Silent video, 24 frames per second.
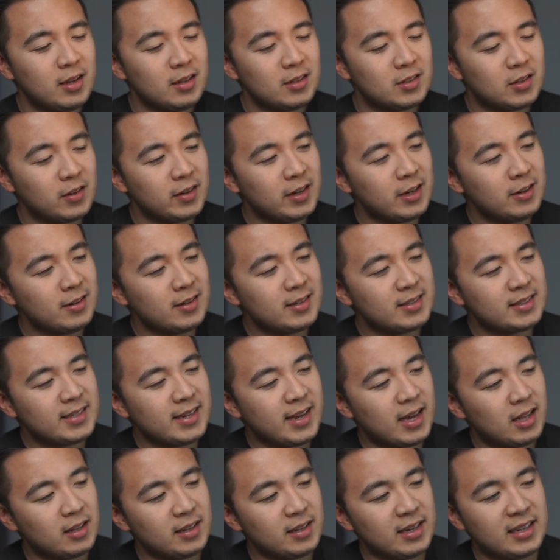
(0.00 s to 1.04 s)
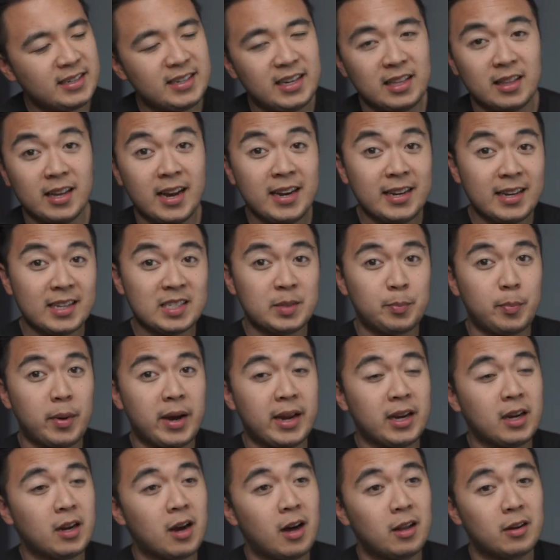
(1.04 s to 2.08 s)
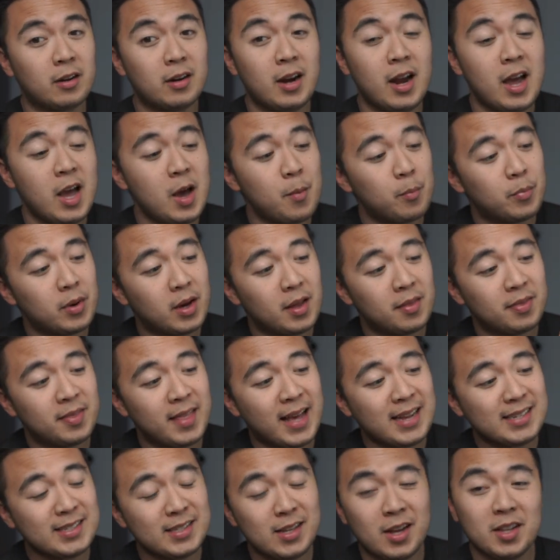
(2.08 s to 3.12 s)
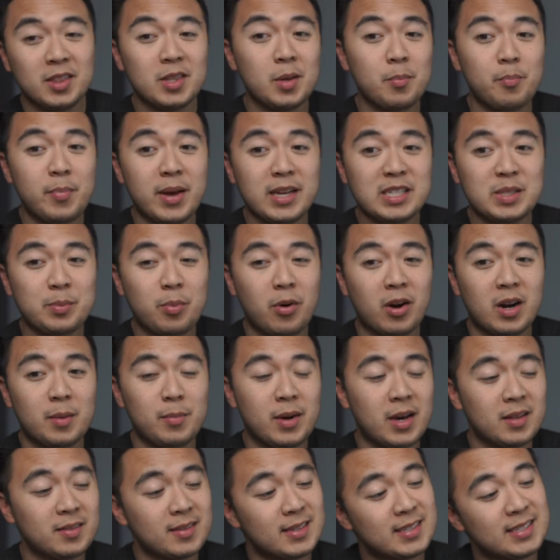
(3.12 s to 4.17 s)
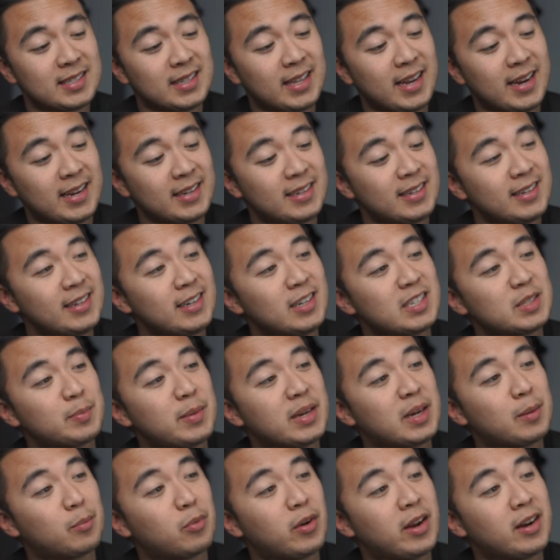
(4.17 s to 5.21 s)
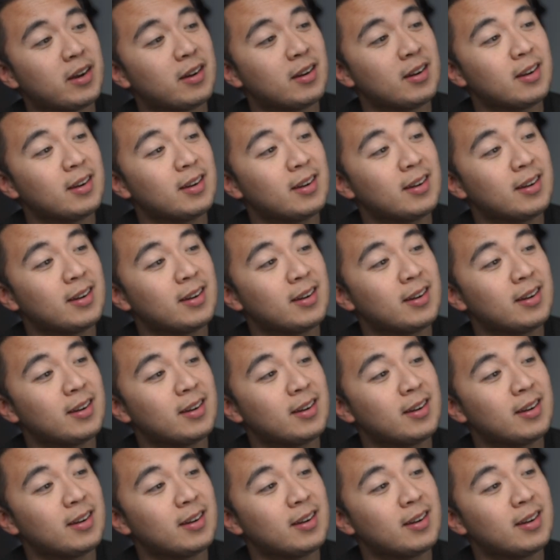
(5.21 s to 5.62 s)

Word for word: So here is the LED light, it's bi-color, but that's not the best part about this light. Here, let's make it brighter.